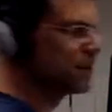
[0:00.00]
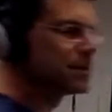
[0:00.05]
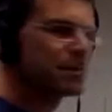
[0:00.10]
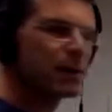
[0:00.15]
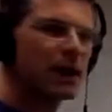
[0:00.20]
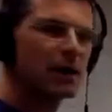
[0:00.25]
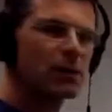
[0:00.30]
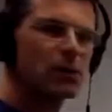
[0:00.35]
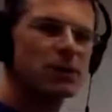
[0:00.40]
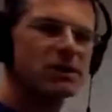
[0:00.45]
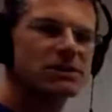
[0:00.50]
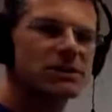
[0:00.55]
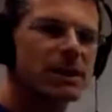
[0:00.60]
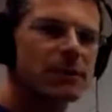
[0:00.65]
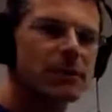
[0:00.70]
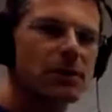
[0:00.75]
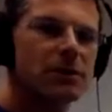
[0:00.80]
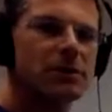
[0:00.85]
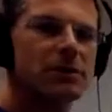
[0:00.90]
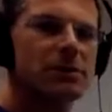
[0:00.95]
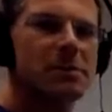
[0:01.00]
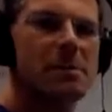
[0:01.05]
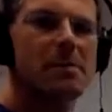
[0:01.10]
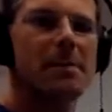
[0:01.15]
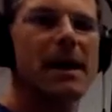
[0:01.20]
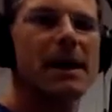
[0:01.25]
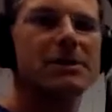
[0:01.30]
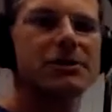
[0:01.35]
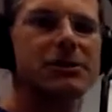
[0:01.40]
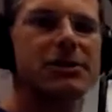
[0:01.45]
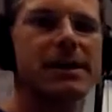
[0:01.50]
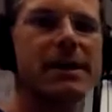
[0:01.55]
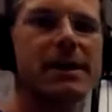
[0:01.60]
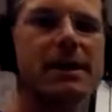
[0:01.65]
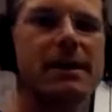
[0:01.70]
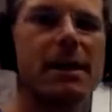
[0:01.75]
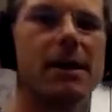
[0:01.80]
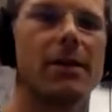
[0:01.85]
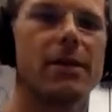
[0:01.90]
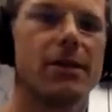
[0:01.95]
by which I'm going to be measuring